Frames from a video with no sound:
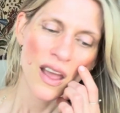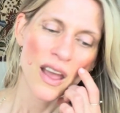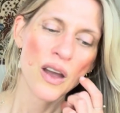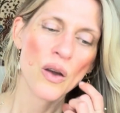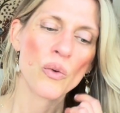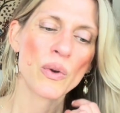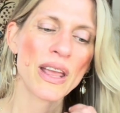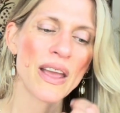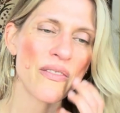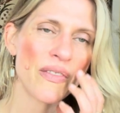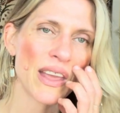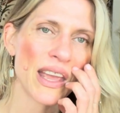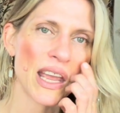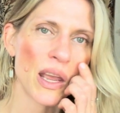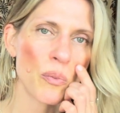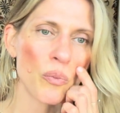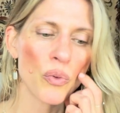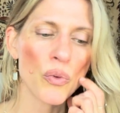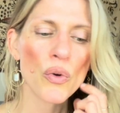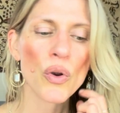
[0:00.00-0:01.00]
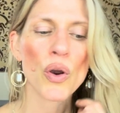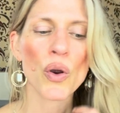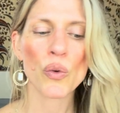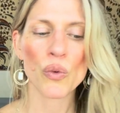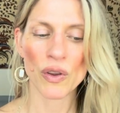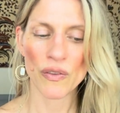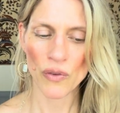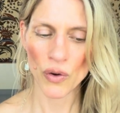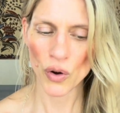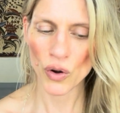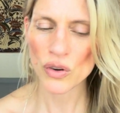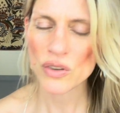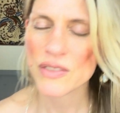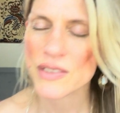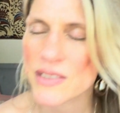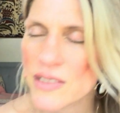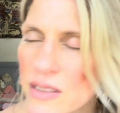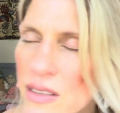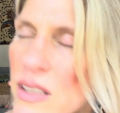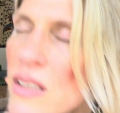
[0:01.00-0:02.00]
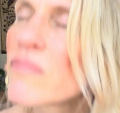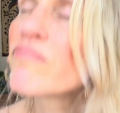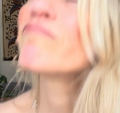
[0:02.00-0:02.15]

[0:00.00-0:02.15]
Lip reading: We have the Emperor reversed.